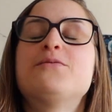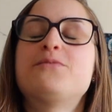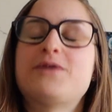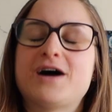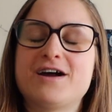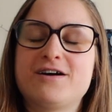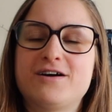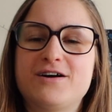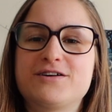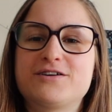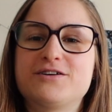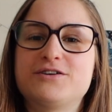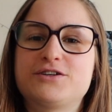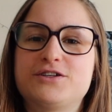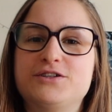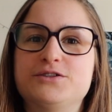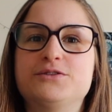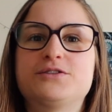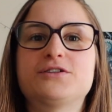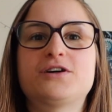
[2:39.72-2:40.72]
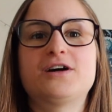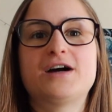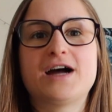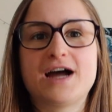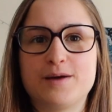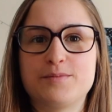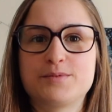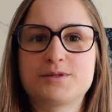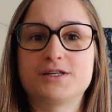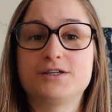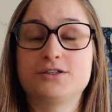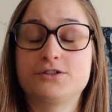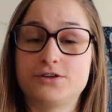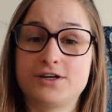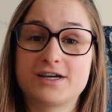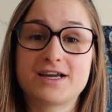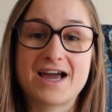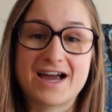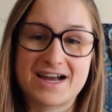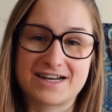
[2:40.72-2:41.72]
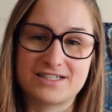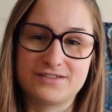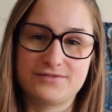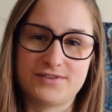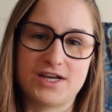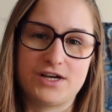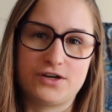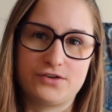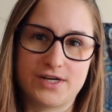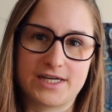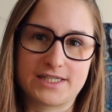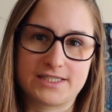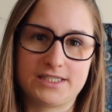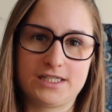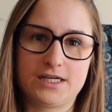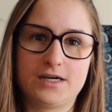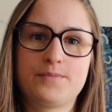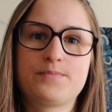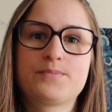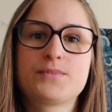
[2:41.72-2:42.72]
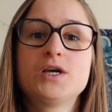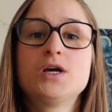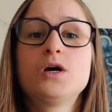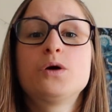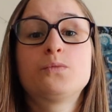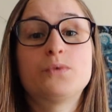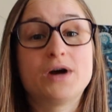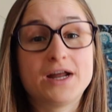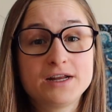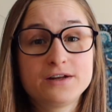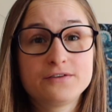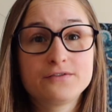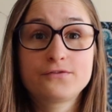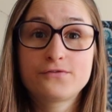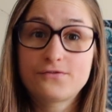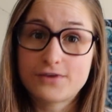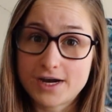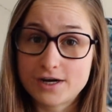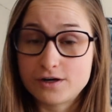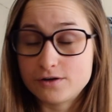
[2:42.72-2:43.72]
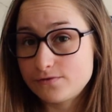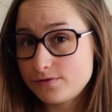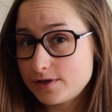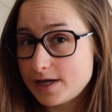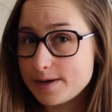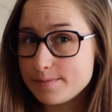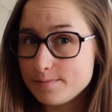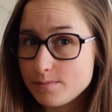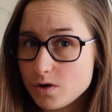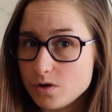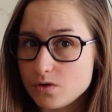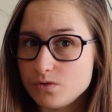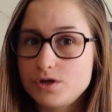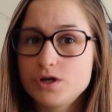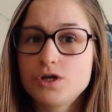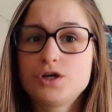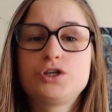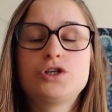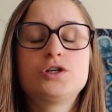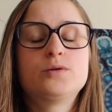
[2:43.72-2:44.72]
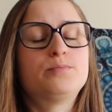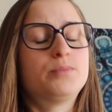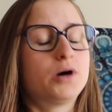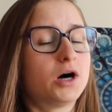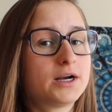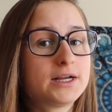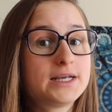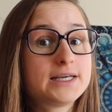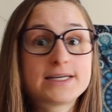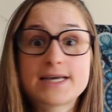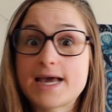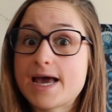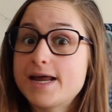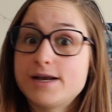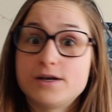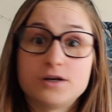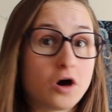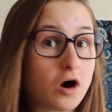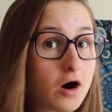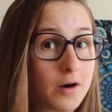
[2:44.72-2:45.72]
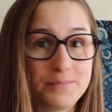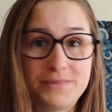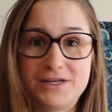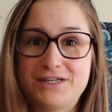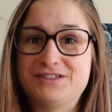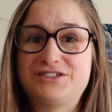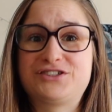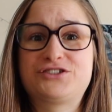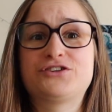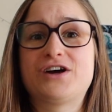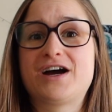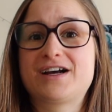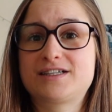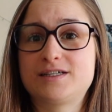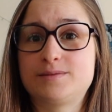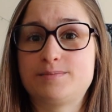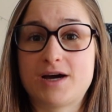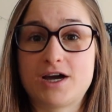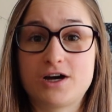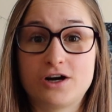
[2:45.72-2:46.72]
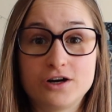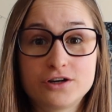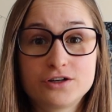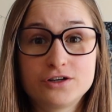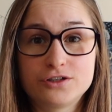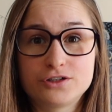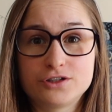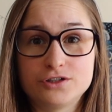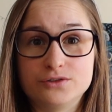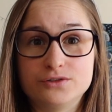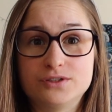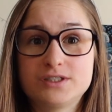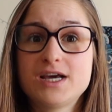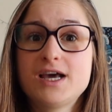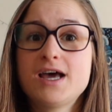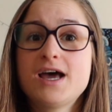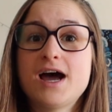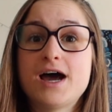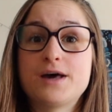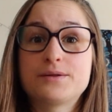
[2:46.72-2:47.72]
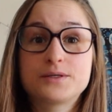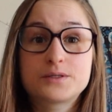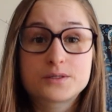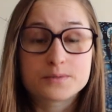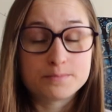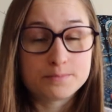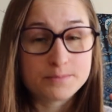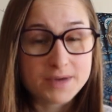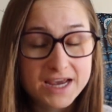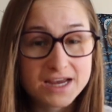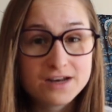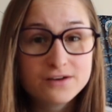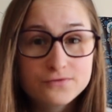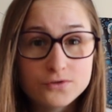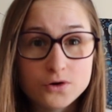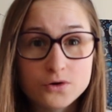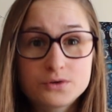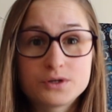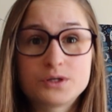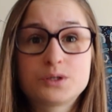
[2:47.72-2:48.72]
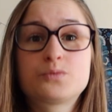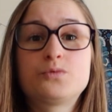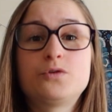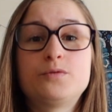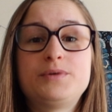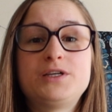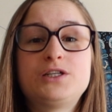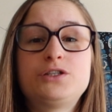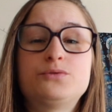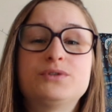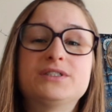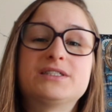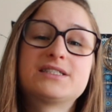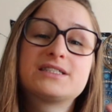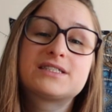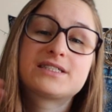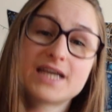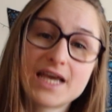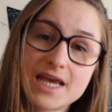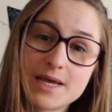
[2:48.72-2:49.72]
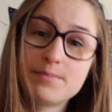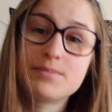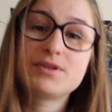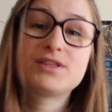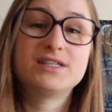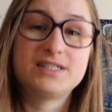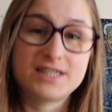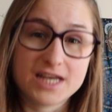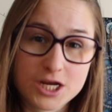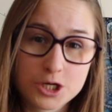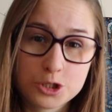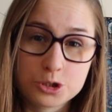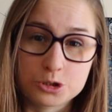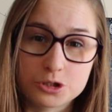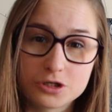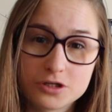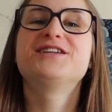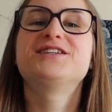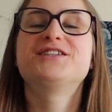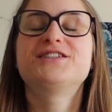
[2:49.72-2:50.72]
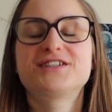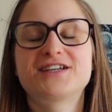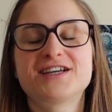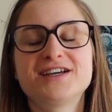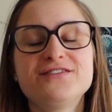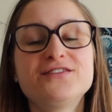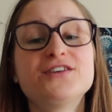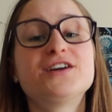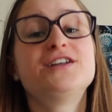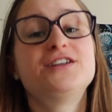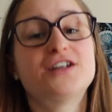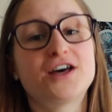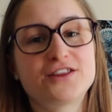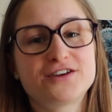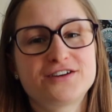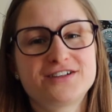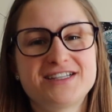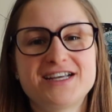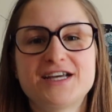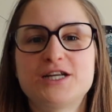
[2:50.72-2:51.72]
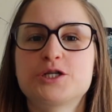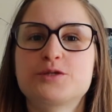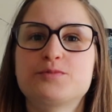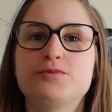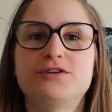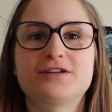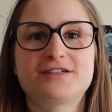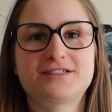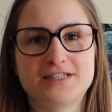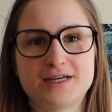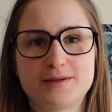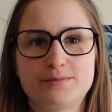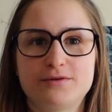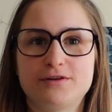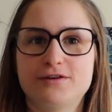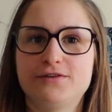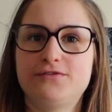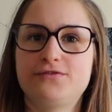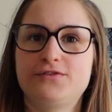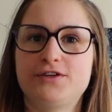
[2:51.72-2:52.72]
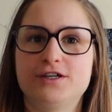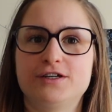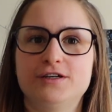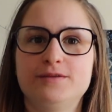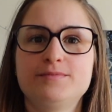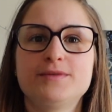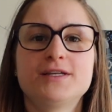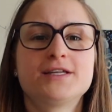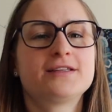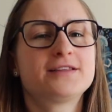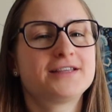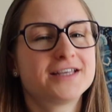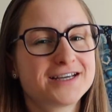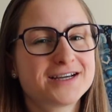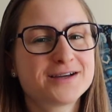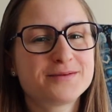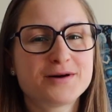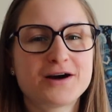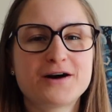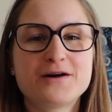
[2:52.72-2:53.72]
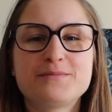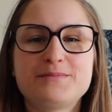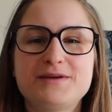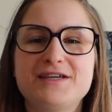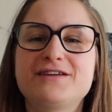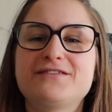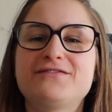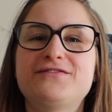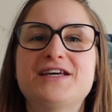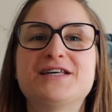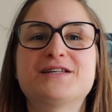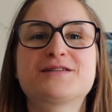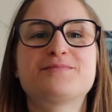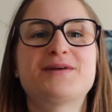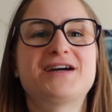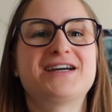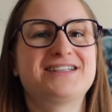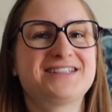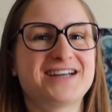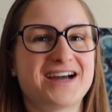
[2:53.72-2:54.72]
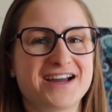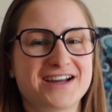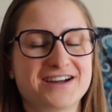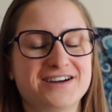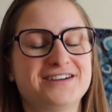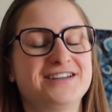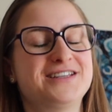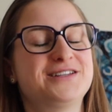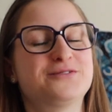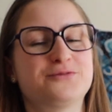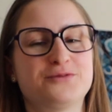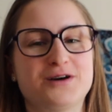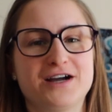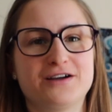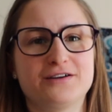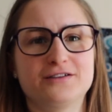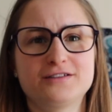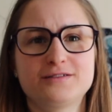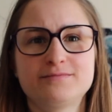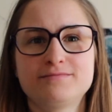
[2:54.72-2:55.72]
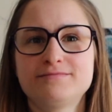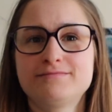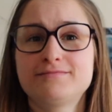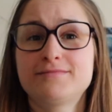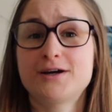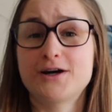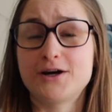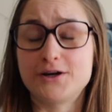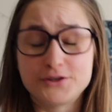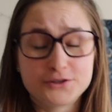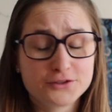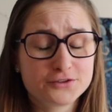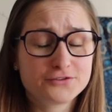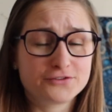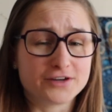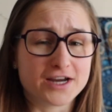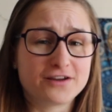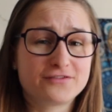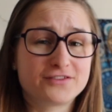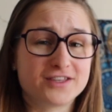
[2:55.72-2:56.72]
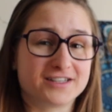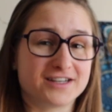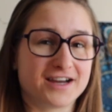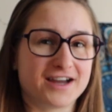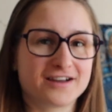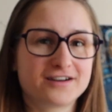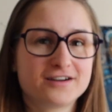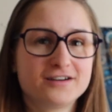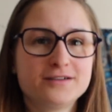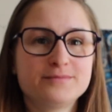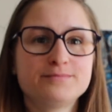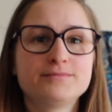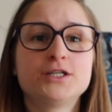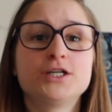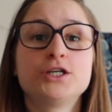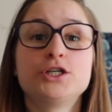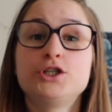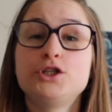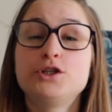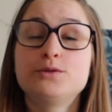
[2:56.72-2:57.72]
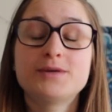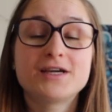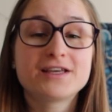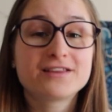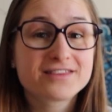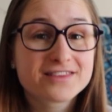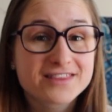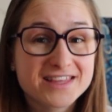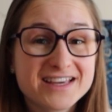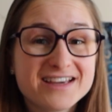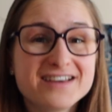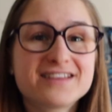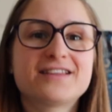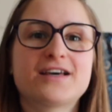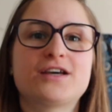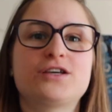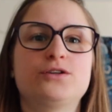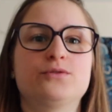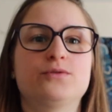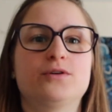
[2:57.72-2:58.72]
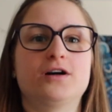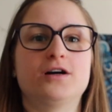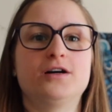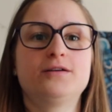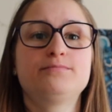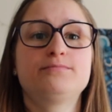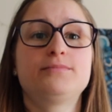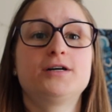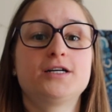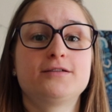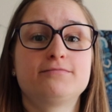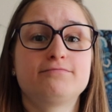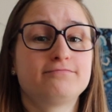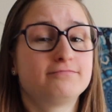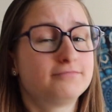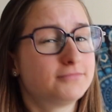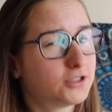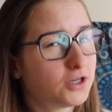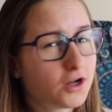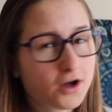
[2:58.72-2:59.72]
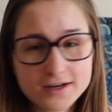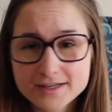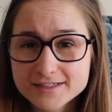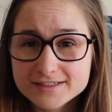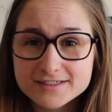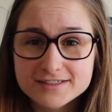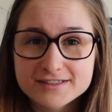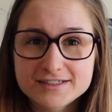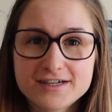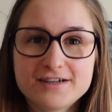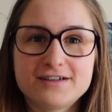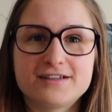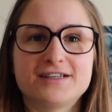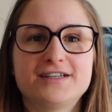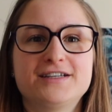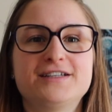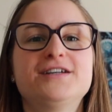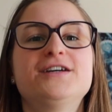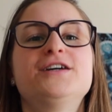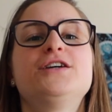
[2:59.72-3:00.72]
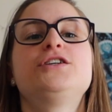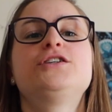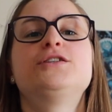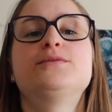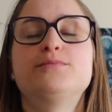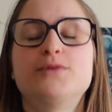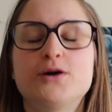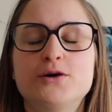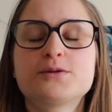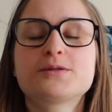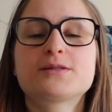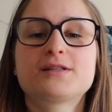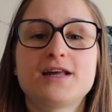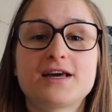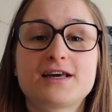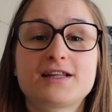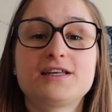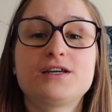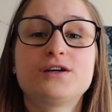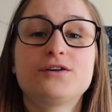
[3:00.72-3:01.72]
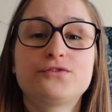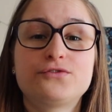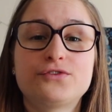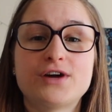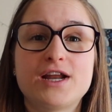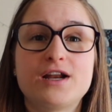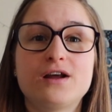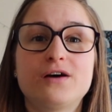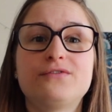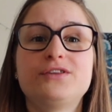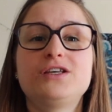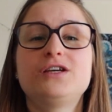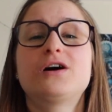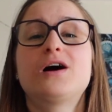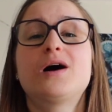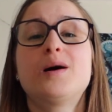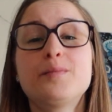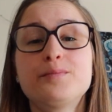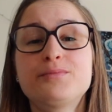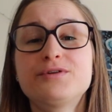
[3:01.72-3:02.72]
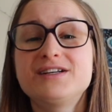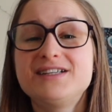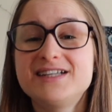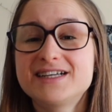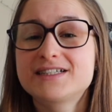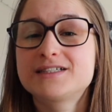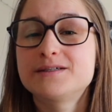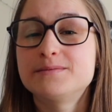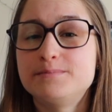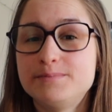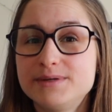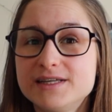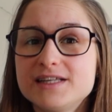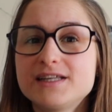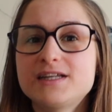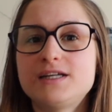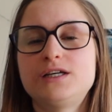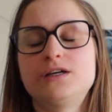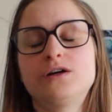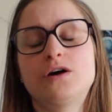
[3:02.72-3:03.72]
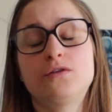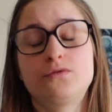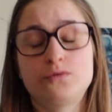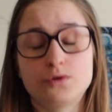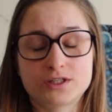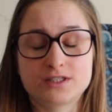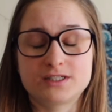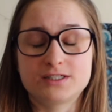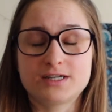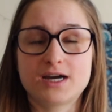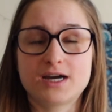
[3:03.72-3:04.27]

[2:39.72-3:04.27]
why hunger cues are absent during active anorexia. When in fight or flight mode, your body cannot be distracted by hunger cues as its main focus will be to escape the danger. To give another tangible example of fear, think about being faced by a tiger in the wild. Are you afraid of the tiger? You may think that you are, but not necessarily. You're most likely afraid of the unpredictability of what the